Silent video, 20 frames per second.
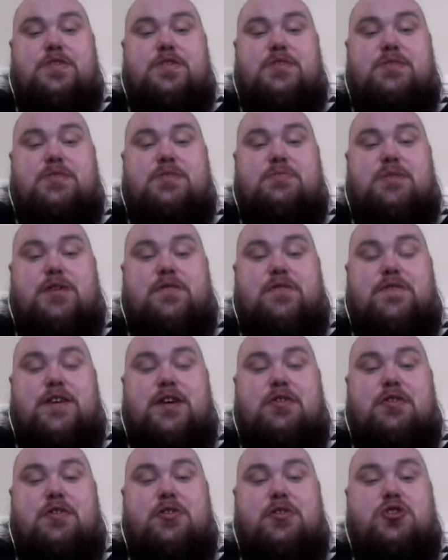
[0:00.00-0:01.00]
Middle
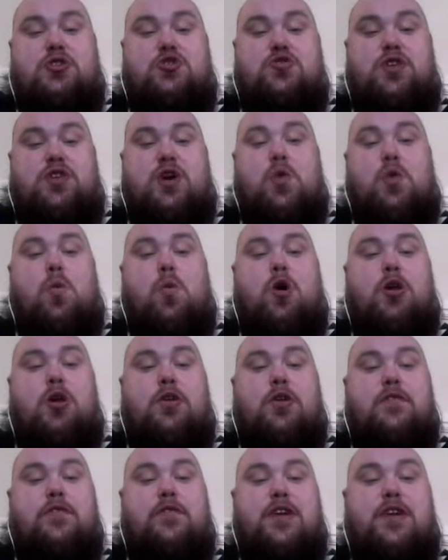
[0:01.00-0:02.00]
finger on string
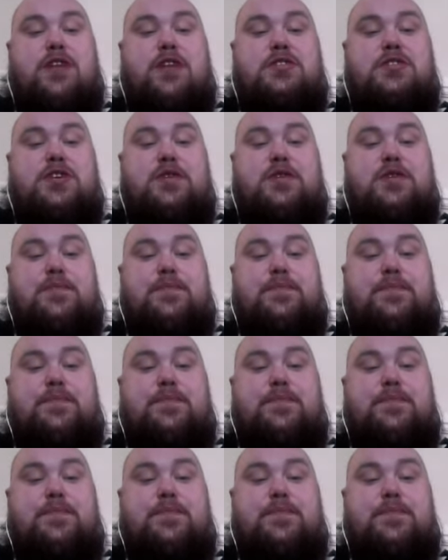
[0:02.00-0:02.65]
1, fret 2.